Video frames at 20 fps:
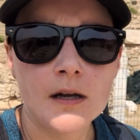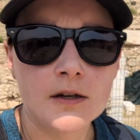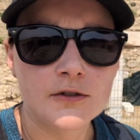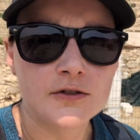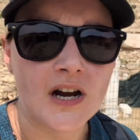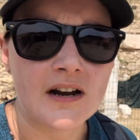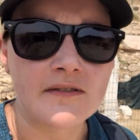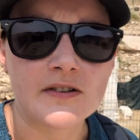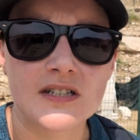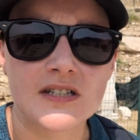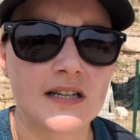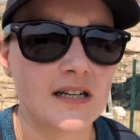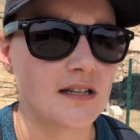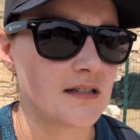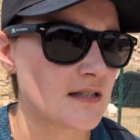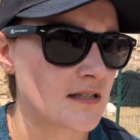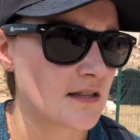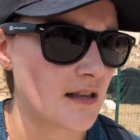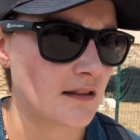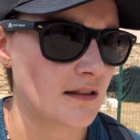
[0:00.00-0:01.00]

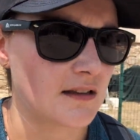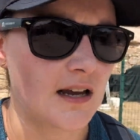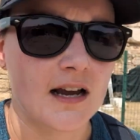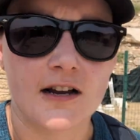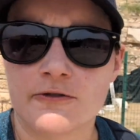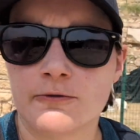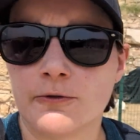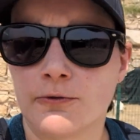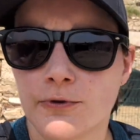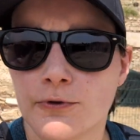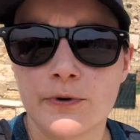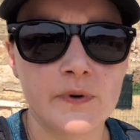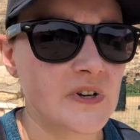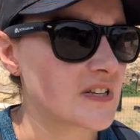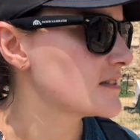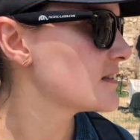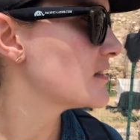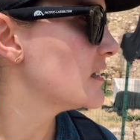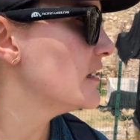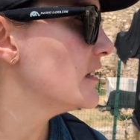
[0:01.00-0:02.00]
travertines than the actual ruins.